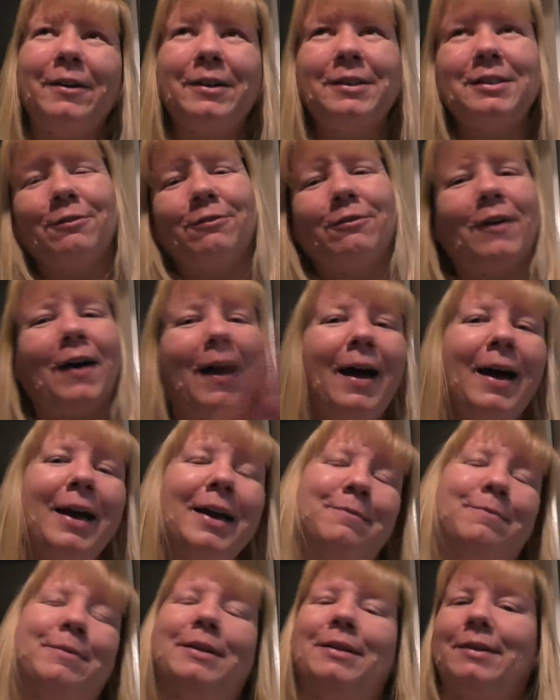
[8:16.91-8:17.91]
it's
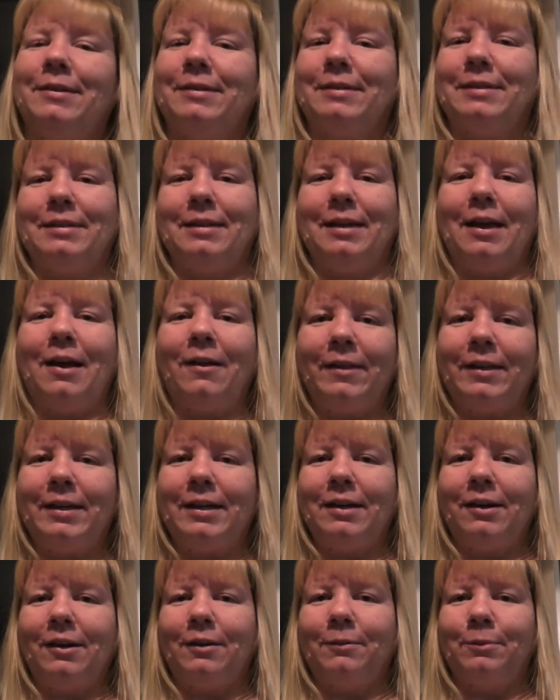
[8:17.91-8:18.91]
fine, because
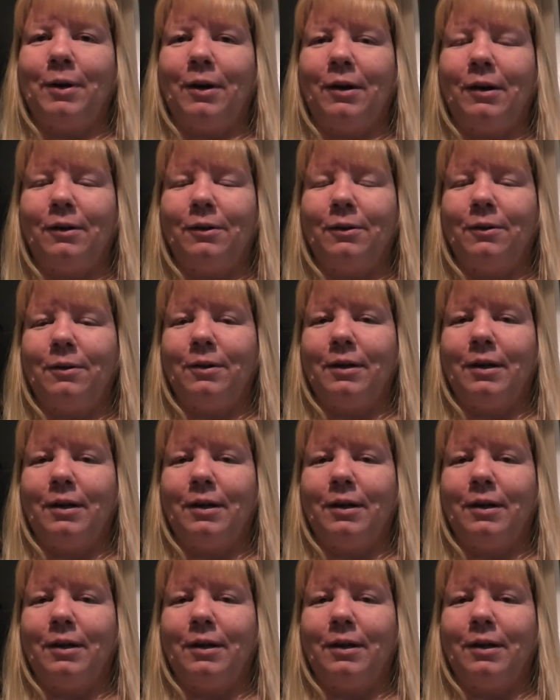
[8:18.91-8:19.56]
Ellie, our